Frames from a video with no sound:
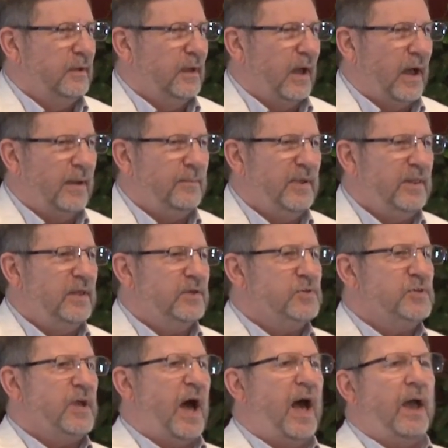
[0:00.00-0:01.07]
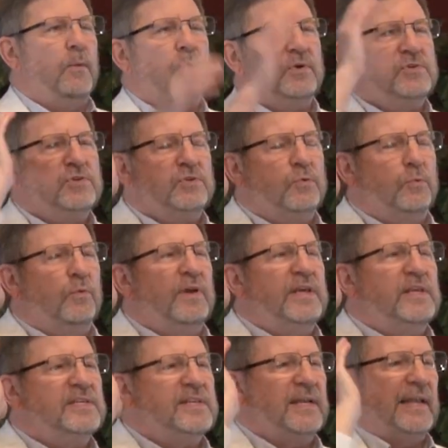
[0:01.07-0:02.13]
I mean, this guy was
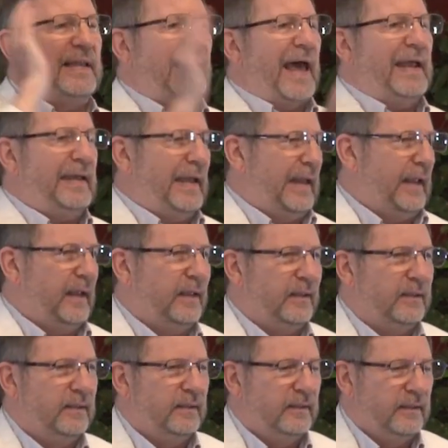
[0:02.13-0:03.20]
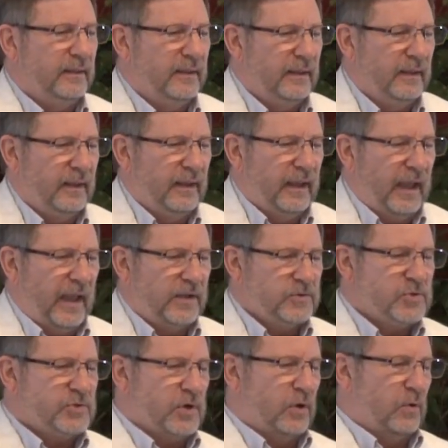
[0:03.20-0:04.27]
grease lightning. And
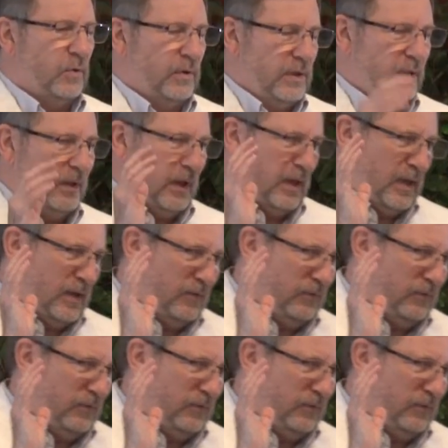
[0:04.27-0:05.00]
so he